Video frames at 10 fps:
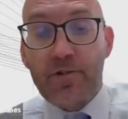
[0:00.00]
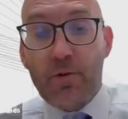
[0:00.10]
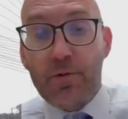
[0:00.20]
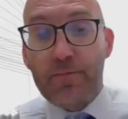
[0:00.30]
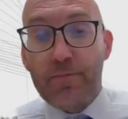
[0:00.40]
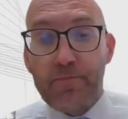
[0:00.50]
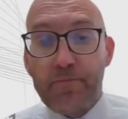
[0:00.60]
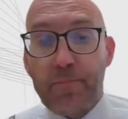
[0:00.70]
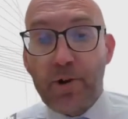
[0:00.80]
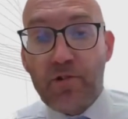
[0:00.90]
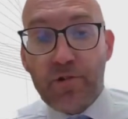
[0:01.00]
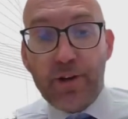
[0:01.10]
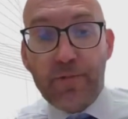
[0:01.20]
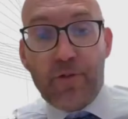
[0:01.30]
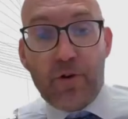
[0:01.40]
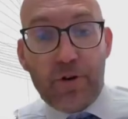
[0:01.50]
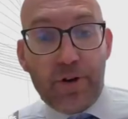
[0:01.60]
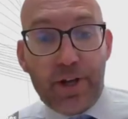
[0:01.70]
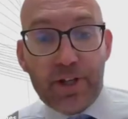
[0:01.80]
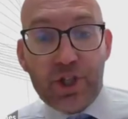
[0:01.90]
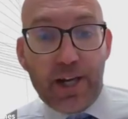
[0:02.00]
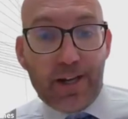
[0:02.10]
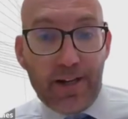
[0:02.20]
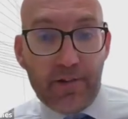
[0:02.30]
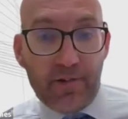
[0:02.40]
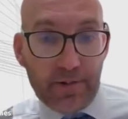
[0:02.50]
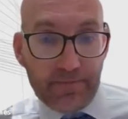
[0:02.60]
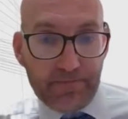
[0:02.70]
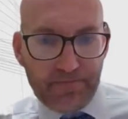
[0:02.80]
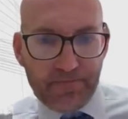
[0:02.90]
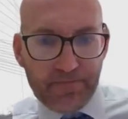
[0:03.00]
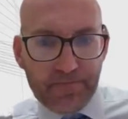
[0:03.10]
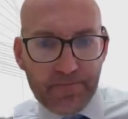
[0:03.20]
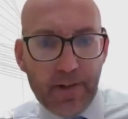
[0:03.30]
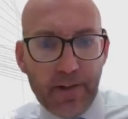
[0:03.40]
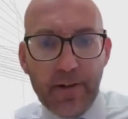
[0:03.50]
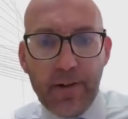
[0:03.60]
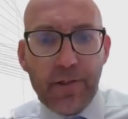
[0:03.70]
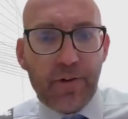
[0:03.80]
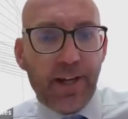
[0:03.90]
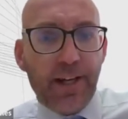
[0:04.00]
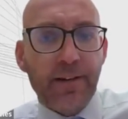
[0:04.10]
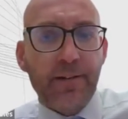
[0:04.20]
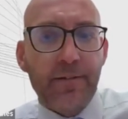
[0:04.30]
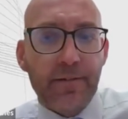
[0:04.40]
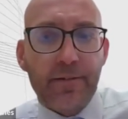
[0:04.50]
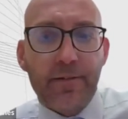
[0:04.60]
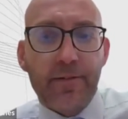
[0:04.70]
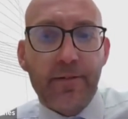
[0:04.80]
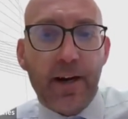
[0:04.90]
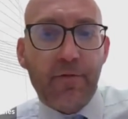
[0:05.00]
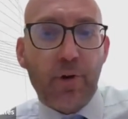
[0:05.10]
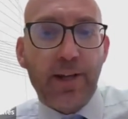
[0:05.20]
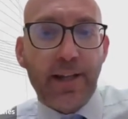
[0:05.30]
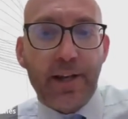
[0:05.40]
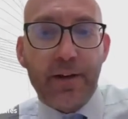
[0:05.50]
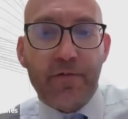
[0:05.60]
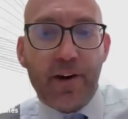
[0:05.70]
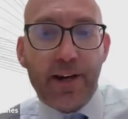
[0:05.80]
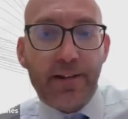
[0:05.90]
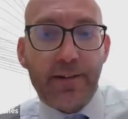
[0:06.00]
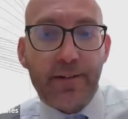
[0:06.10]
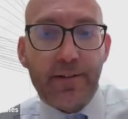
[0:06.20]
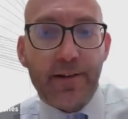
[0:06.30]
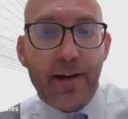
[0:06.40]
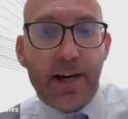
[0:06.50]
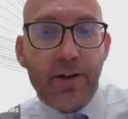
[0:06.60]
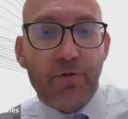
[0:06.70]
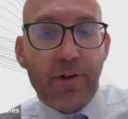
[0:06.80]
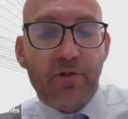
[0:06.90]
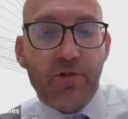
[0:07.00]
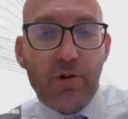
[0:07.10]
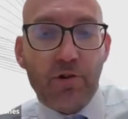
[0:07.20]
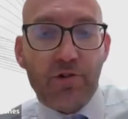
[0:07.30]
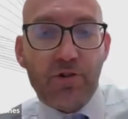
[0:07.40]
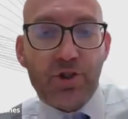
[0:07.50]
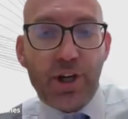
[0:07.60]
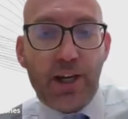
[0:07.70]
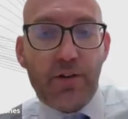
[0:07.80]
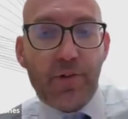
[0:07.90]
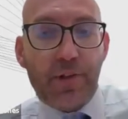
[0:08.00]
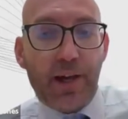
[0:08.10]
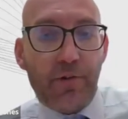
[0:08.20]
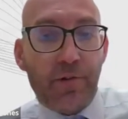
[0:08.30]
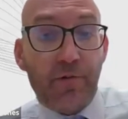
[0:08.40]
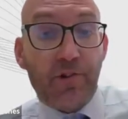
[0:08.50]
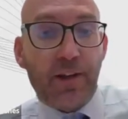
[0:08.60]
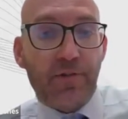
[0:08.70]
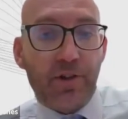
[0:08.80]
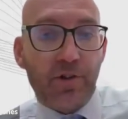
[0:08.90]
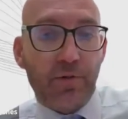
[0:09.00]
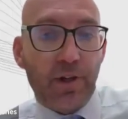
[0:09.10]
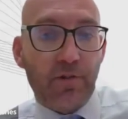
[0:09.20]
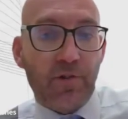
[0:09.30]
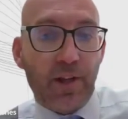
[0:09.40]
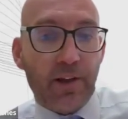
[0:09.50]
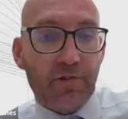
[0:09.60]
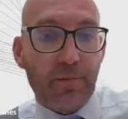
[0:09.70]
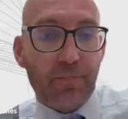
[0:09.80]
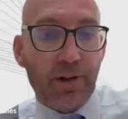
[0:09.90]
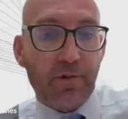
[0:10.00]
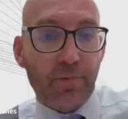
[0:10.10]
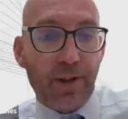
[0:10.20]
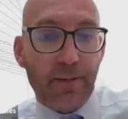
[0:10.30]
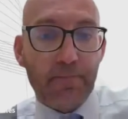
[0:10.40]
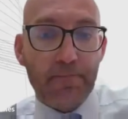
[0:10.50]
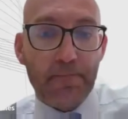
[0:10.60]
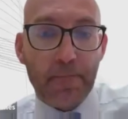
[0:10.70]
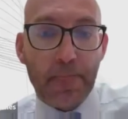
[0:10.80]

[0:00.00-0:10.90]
So points 3 and 4 on our checklist. 3, have you identified, are you resourced and trained for the health and safety duties the asset brings with it?